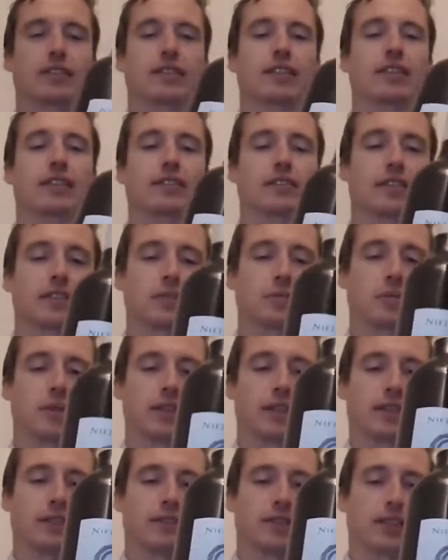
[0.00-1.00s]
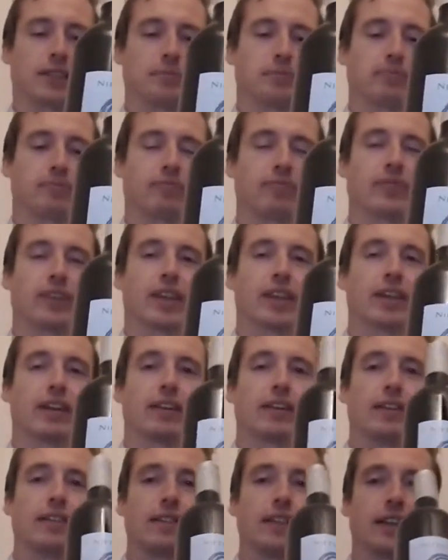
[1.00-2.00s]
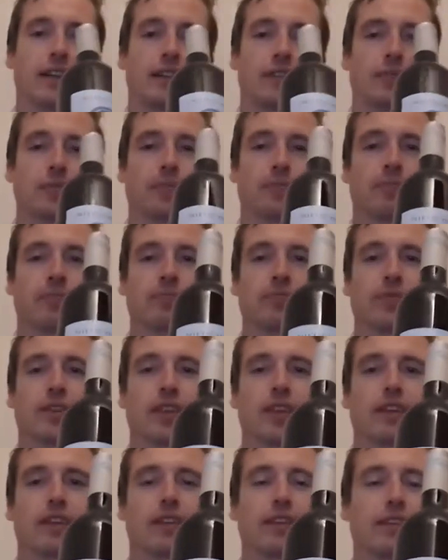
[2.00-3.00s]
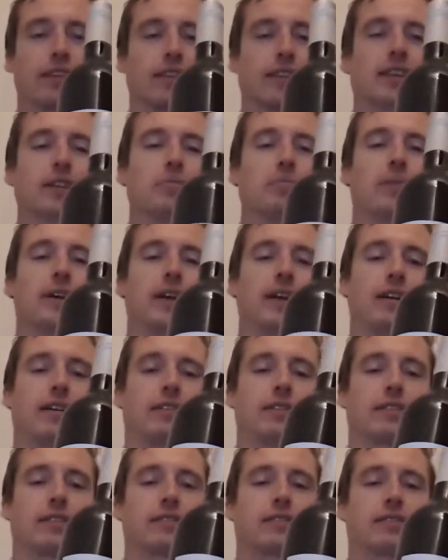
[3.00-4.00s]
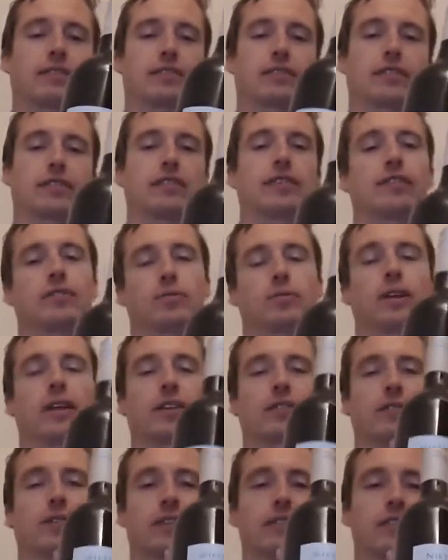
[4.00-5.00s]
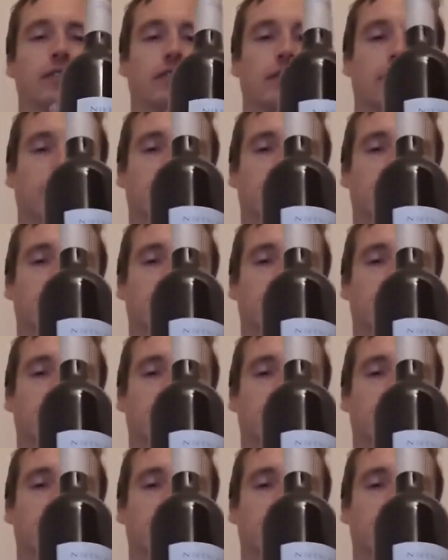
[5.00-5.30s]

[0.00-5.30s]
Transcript: Winery. Now, the thing about, one of the reasons